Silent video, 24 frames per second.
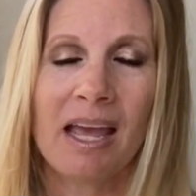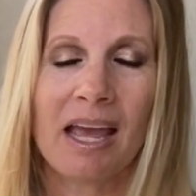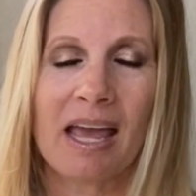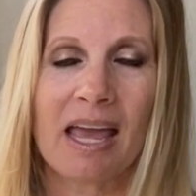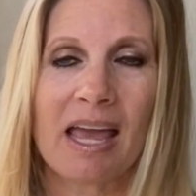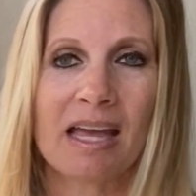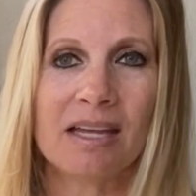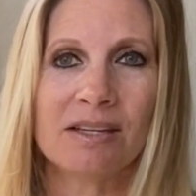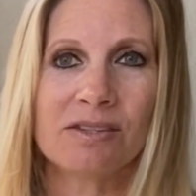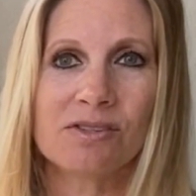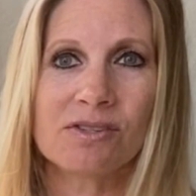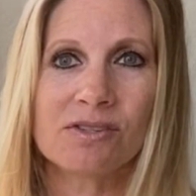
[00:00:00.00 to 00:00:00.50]

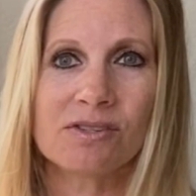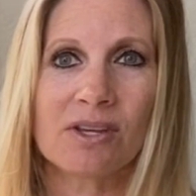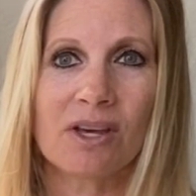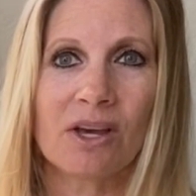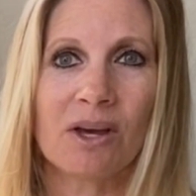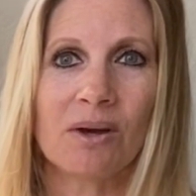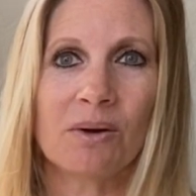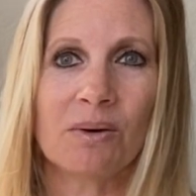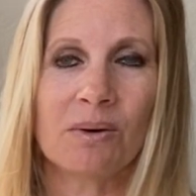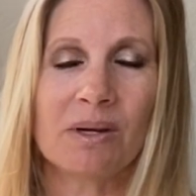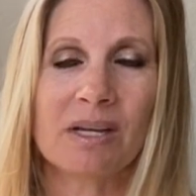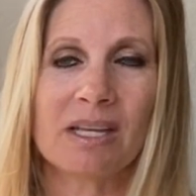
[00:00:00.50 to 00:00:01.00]
And
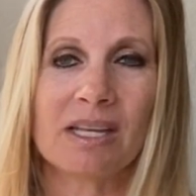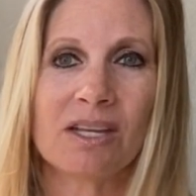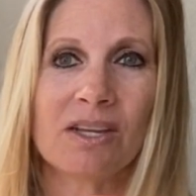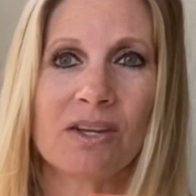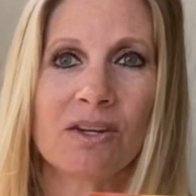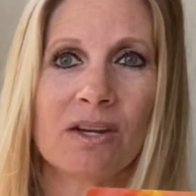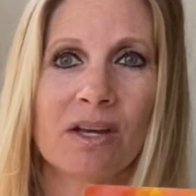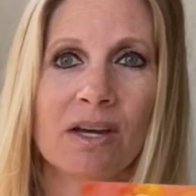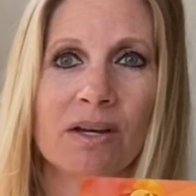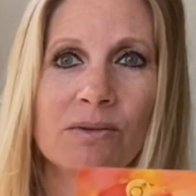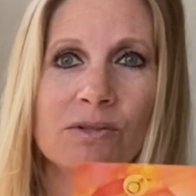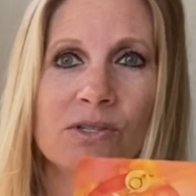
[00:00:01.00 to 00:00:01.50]
so, you
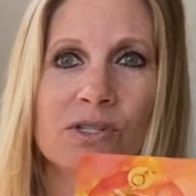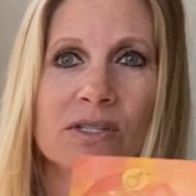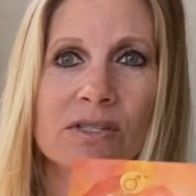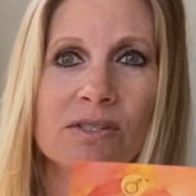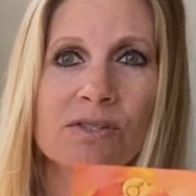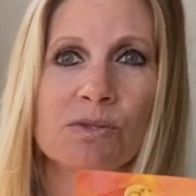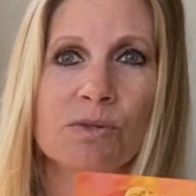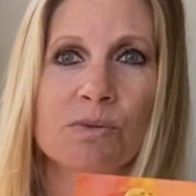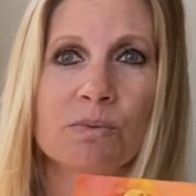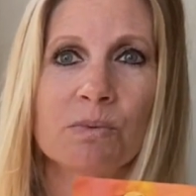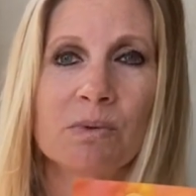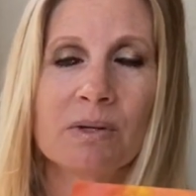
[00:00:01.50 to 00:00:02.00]
know,
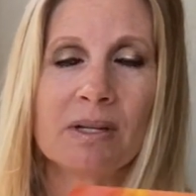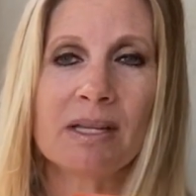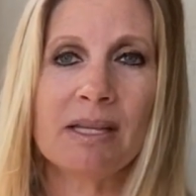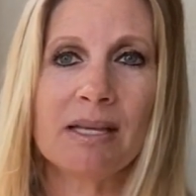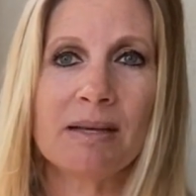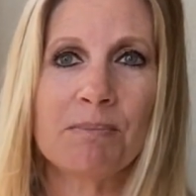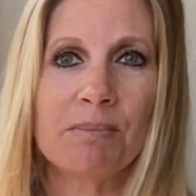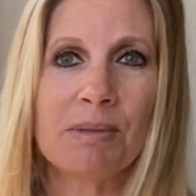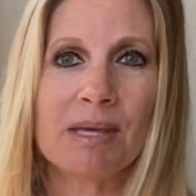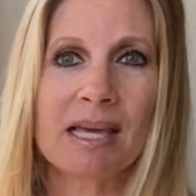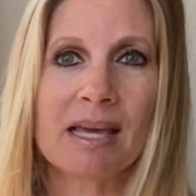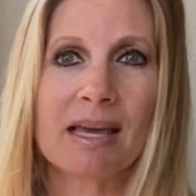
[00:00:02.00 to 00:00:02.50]
just
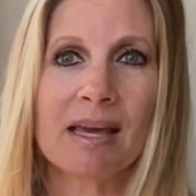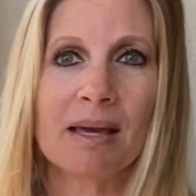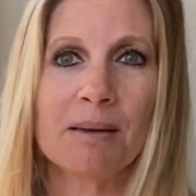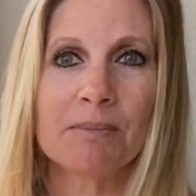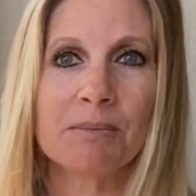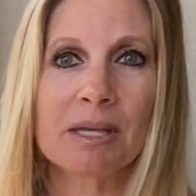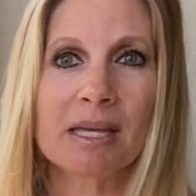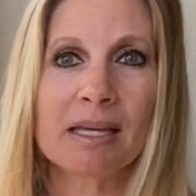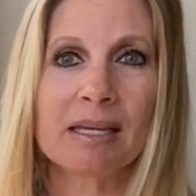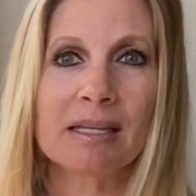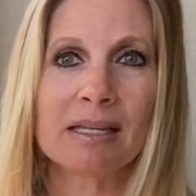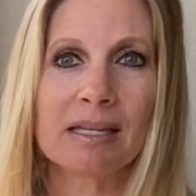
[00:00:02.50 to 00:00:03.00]
really
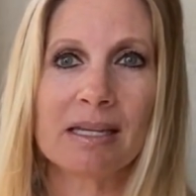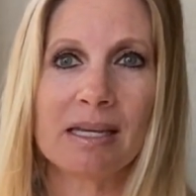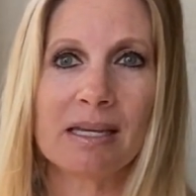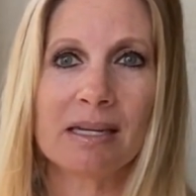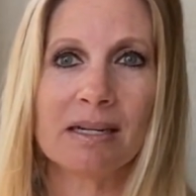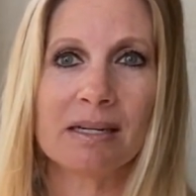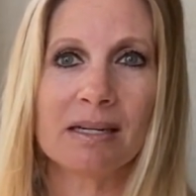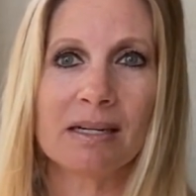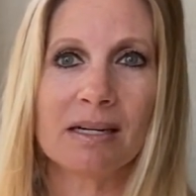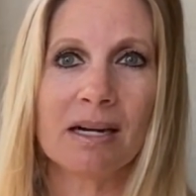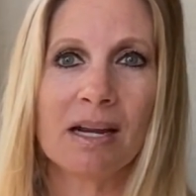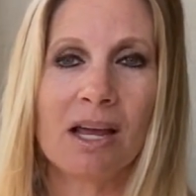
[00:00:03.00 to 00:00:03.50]
become
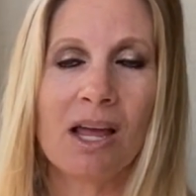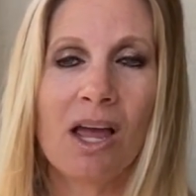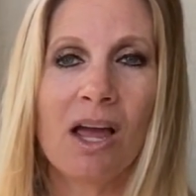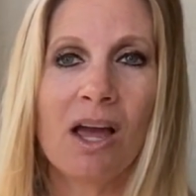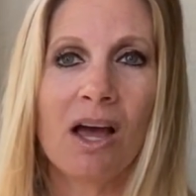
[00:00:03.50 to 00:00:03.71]
clear